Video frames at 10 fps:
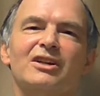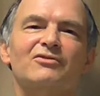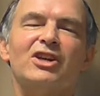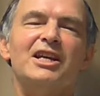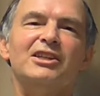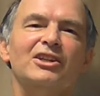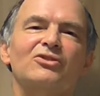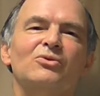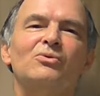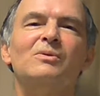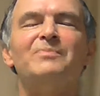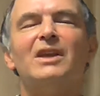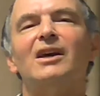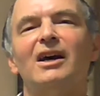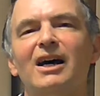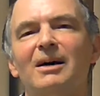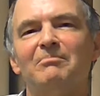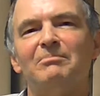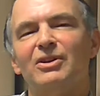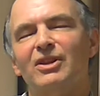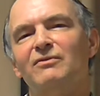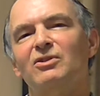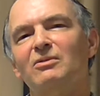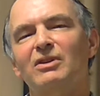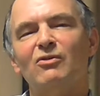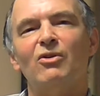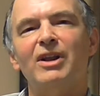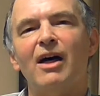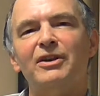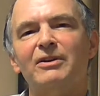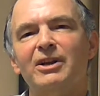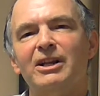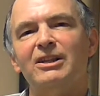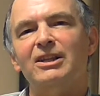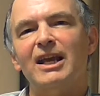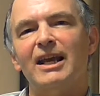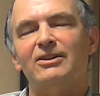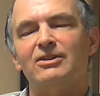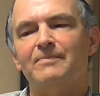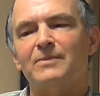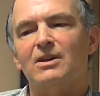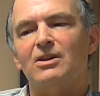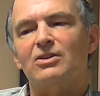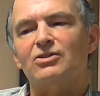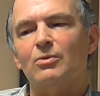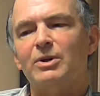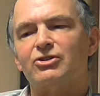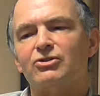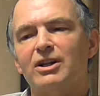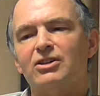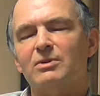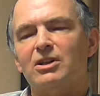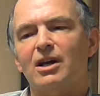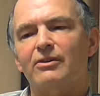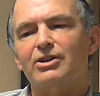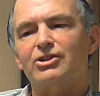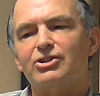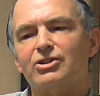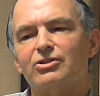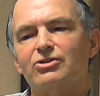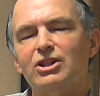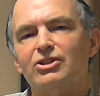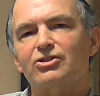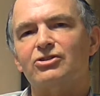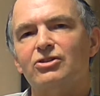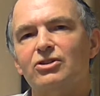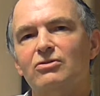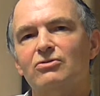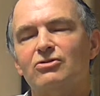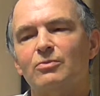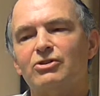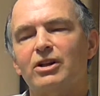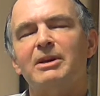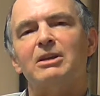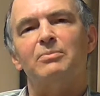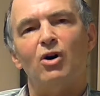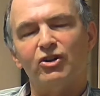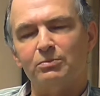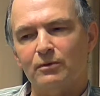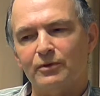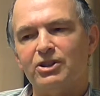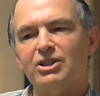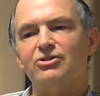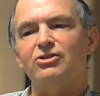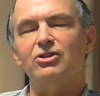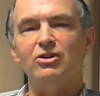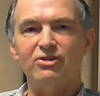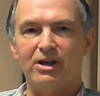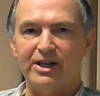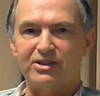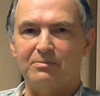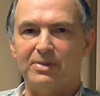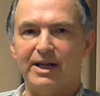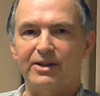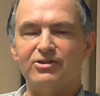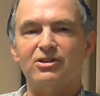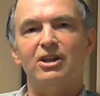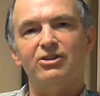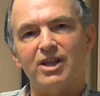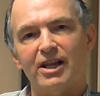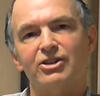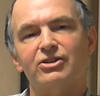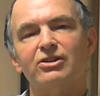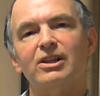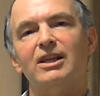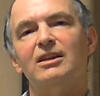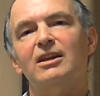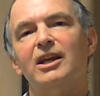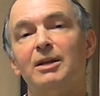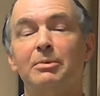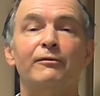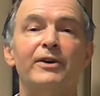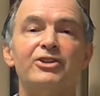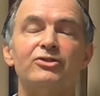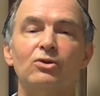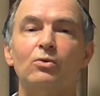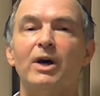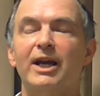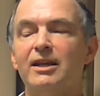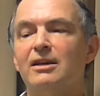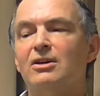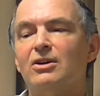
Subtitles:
kind of taking it all, but they've got nothing really at the end. So we're trying to encourage teachers to use, we're trying to make it possible for teachers to use our lesson plans intelligently, in a professional way,